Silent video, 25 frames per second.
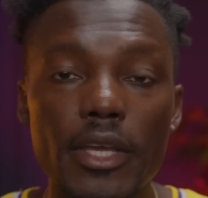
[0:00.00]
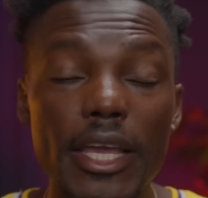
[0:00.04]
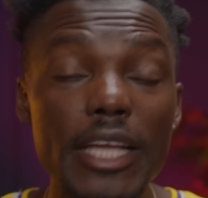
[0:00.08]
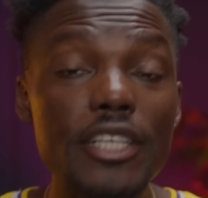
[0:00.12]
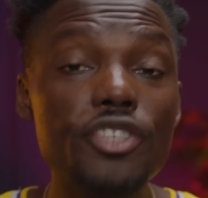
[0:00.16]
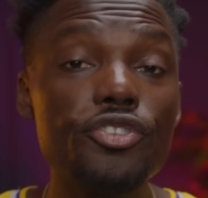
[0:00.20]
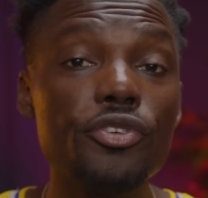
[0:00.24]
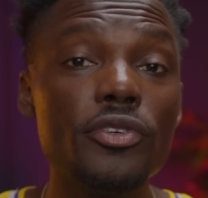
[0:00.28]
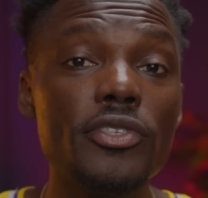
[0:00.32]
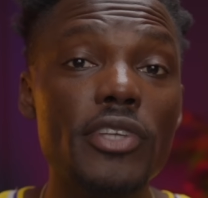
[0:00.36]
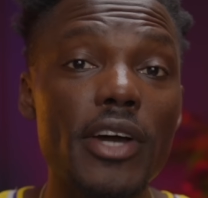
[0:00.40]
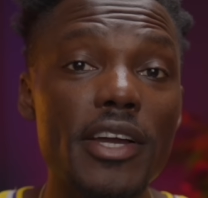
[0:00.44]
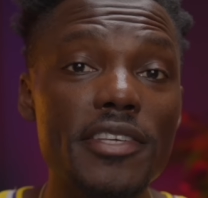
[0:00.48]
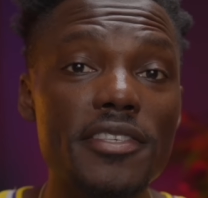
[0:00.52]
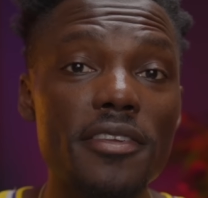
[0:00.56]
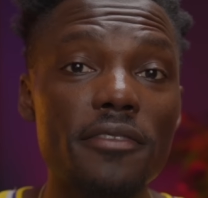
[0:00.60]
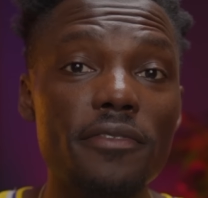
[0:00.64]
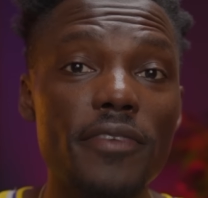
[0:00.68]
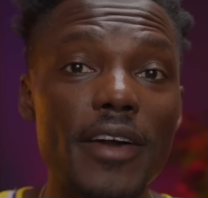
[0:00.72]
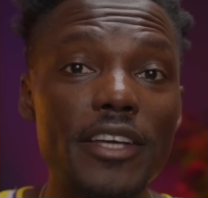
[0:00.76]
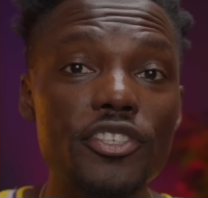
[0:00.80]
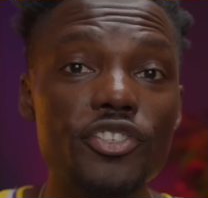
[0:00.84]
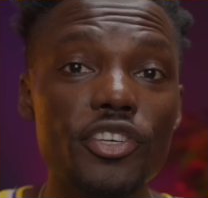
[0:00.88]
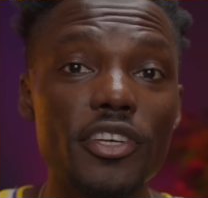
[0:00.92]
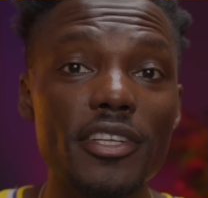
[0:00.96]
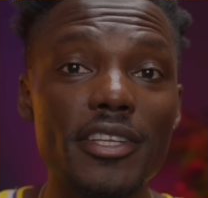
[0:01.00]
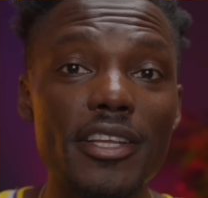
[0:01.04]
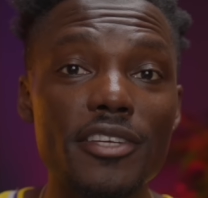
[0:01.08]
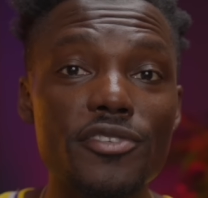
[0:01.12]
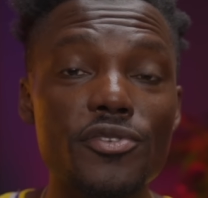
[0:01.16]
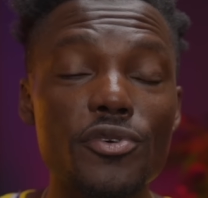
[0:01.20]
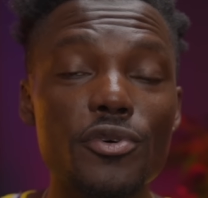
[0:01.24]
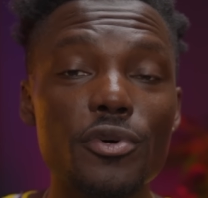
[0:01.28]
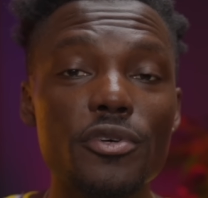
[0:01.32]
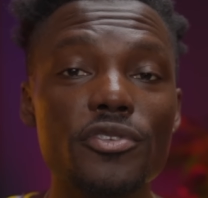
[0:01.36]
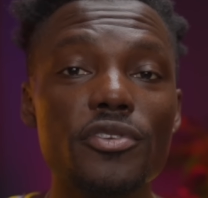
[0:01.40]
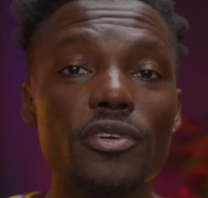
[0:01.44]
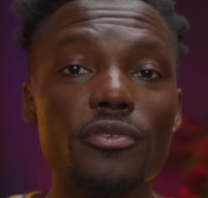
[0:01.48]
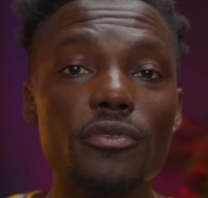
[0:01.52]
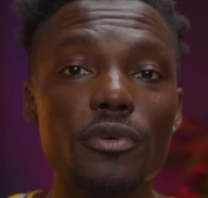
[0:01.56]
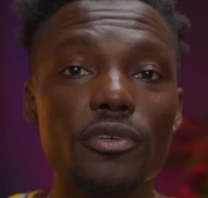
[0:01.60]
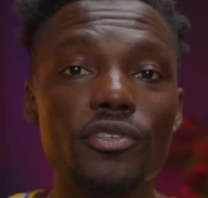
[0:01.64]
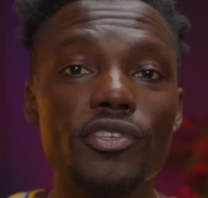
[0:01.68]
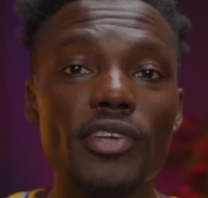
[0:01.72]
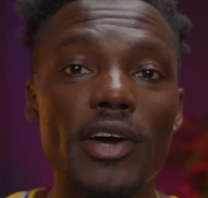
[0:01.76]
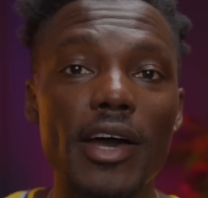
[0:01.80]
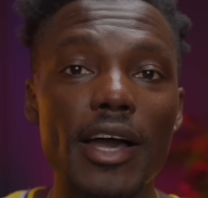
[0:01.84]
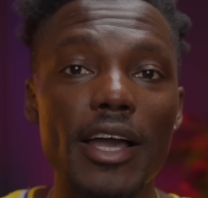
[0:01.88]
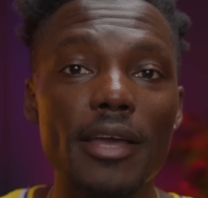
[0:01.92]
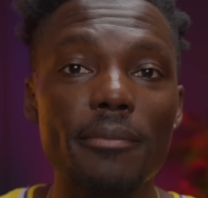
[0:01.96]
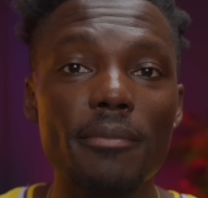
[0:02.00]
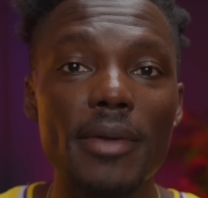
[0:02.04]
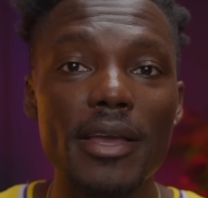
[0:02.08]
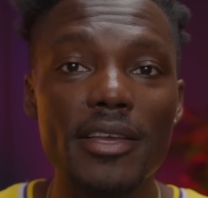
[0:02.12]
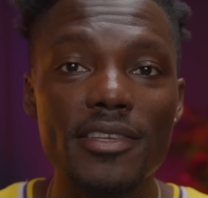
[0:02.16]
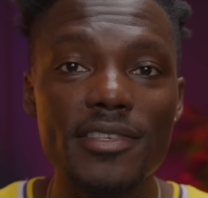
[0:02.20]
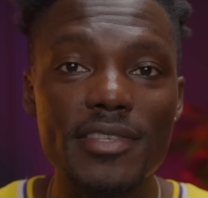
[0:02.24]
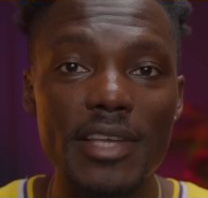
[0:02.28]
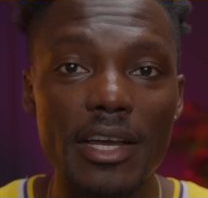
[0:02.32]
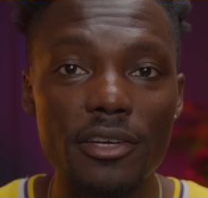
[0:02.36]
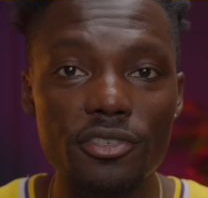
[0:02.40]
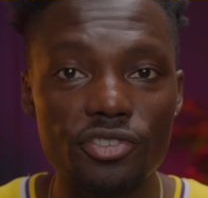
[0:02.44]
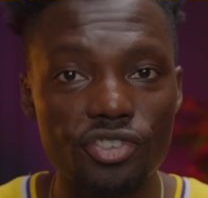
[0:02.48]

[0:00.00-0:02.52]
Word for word: Intro Dyson fashion, there's also real-time sound